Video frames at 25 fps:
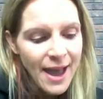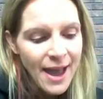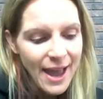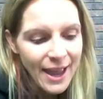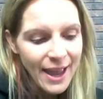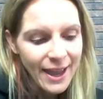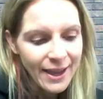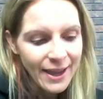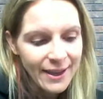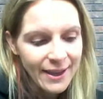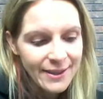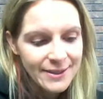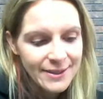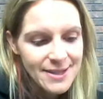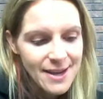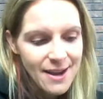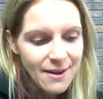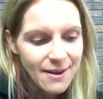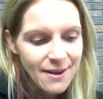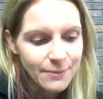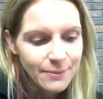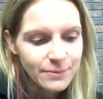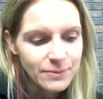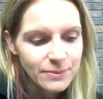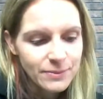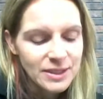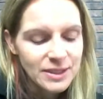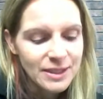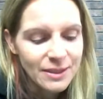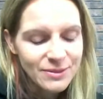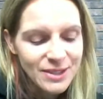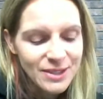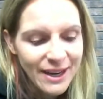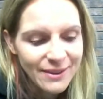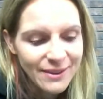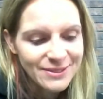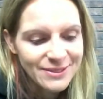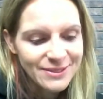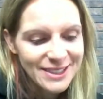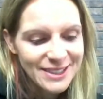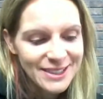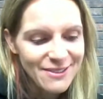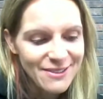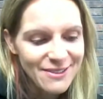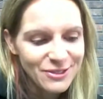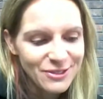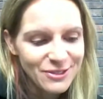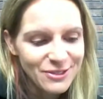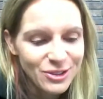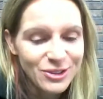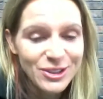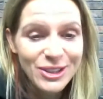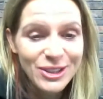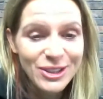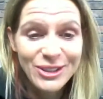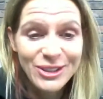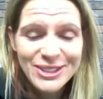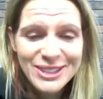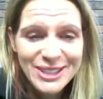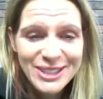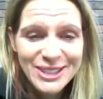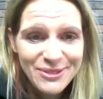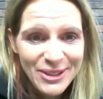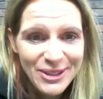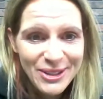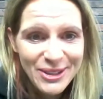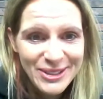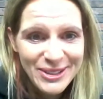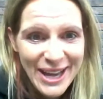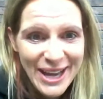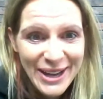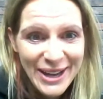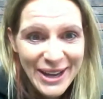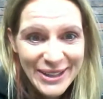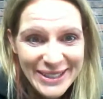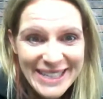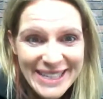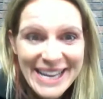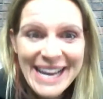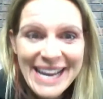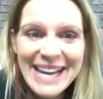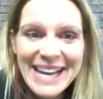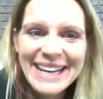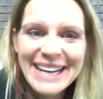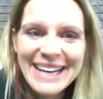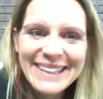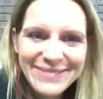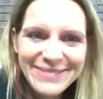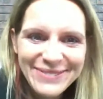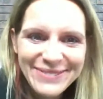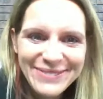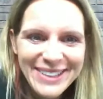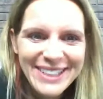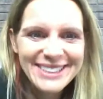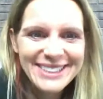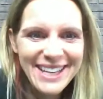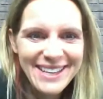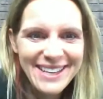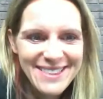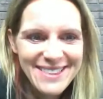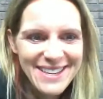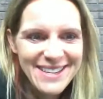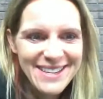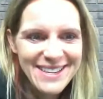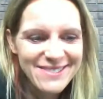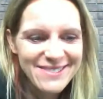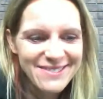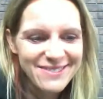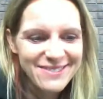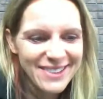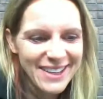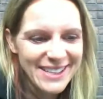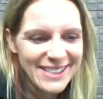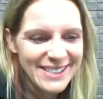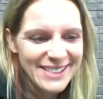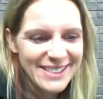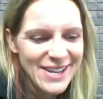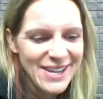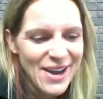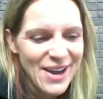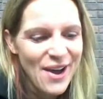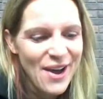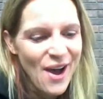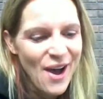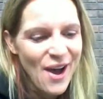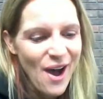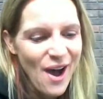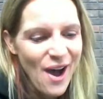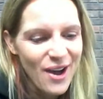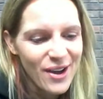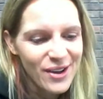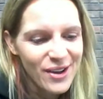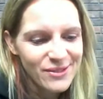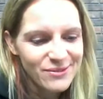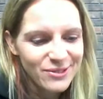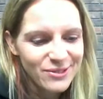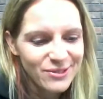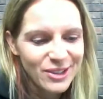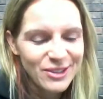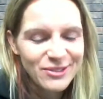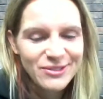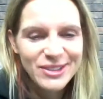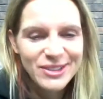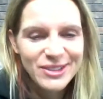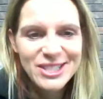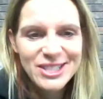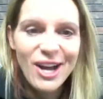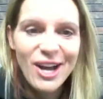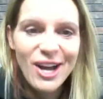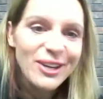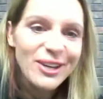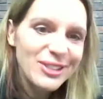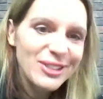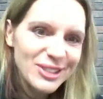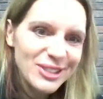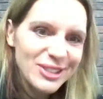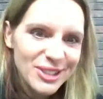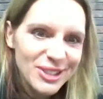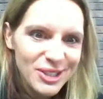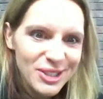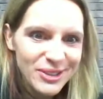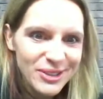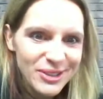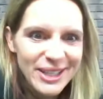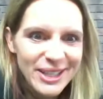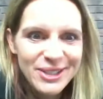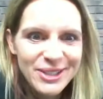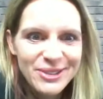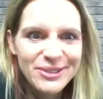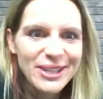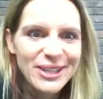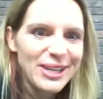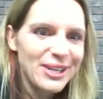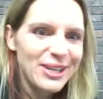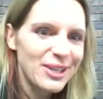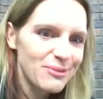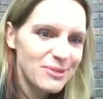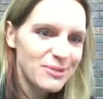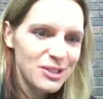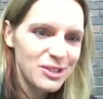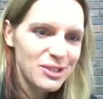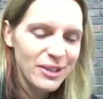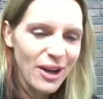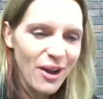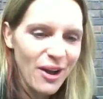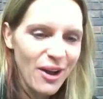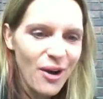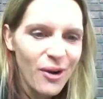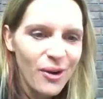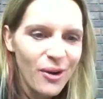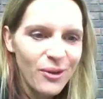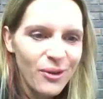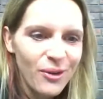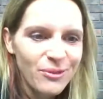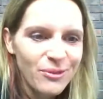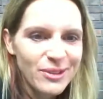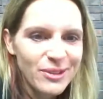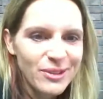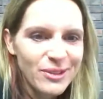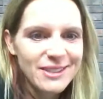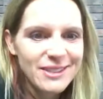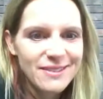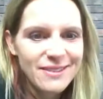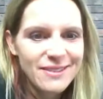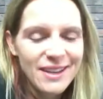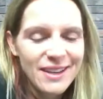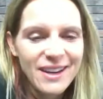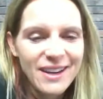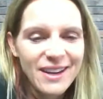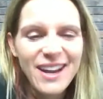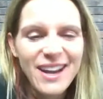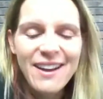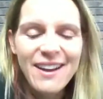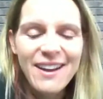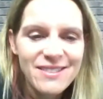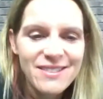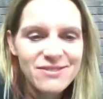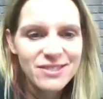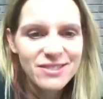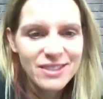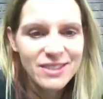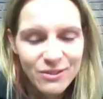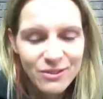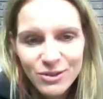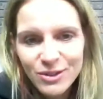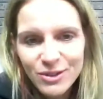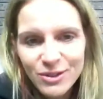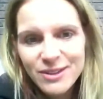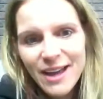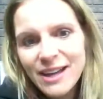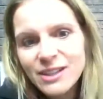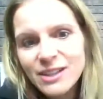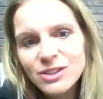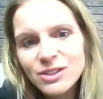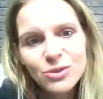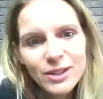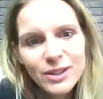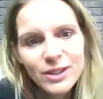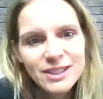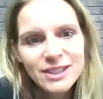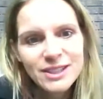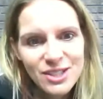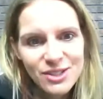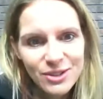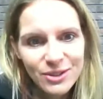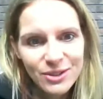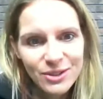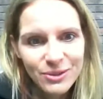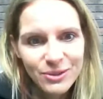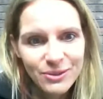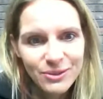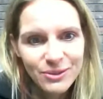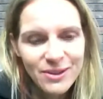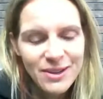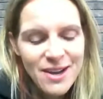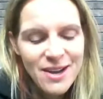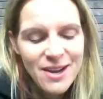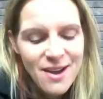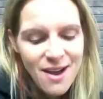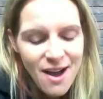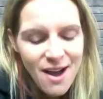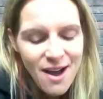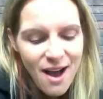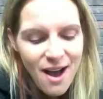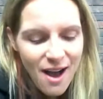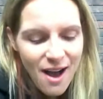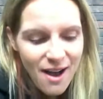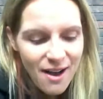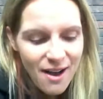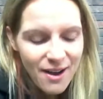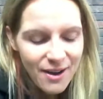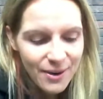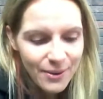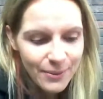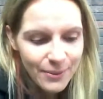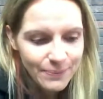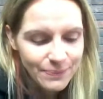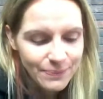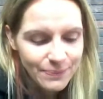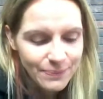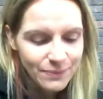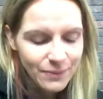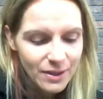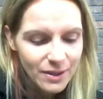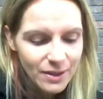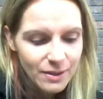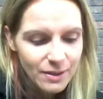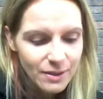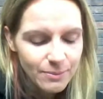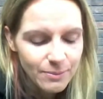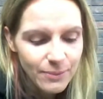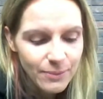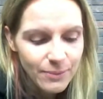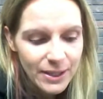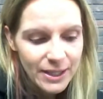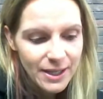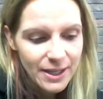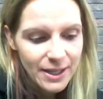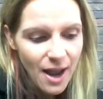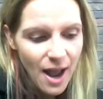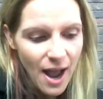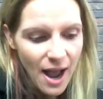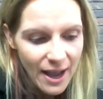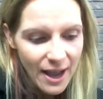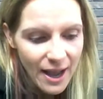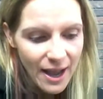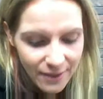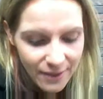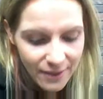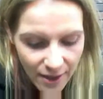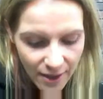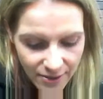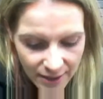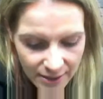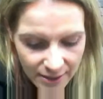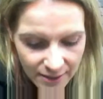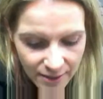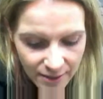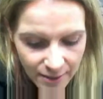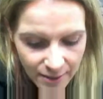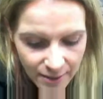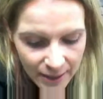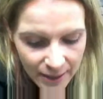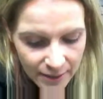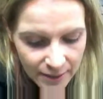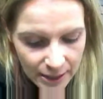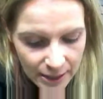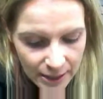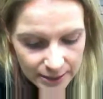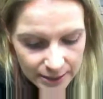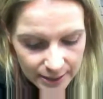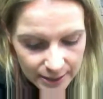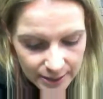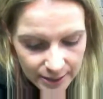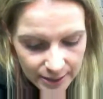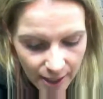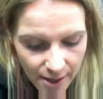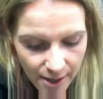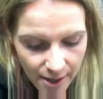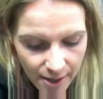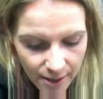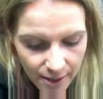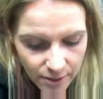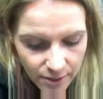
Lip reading: and sometimes I feel guilty about that because I think of like what my daughters are doing or what I could be doing at home. But then I kind of live with that choice too. But I think the main thing is